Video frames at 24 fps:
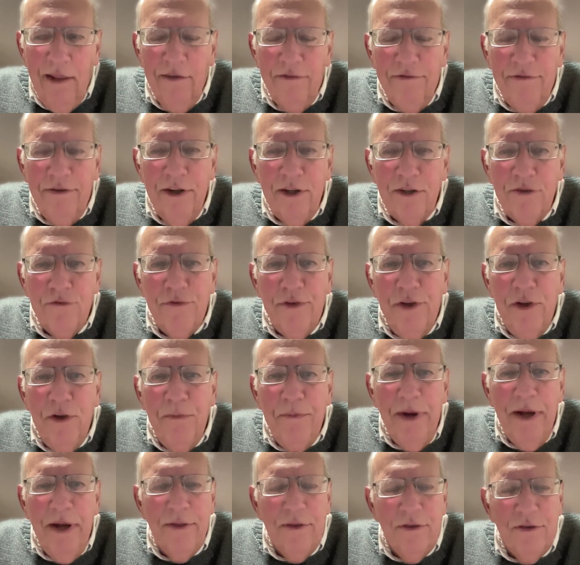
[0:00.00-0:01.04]
first few
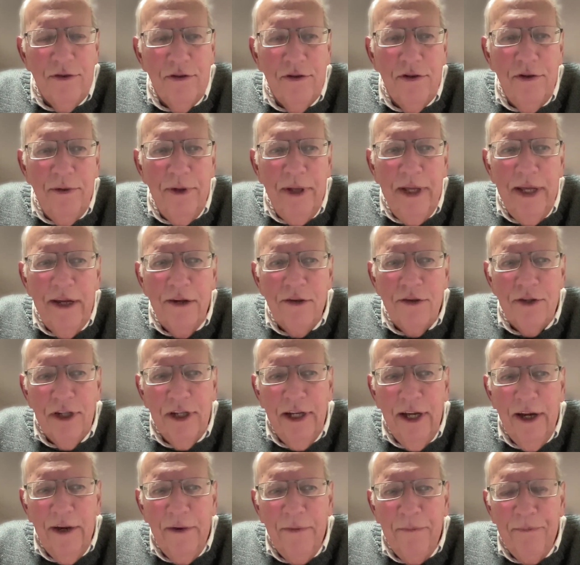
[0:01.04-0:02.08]
months 2 years
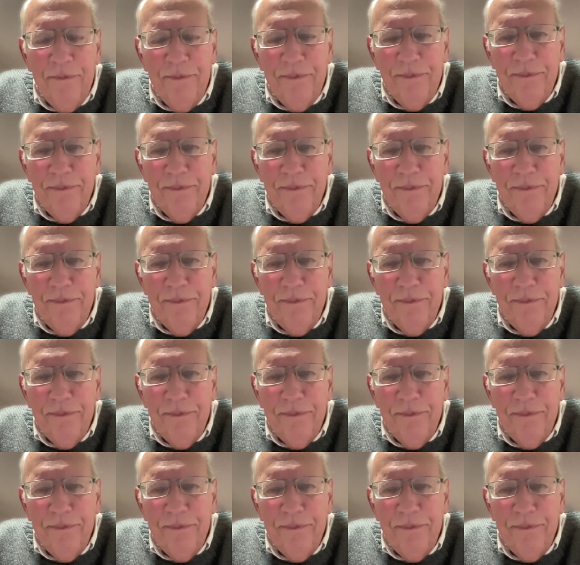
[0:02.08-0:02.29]
ago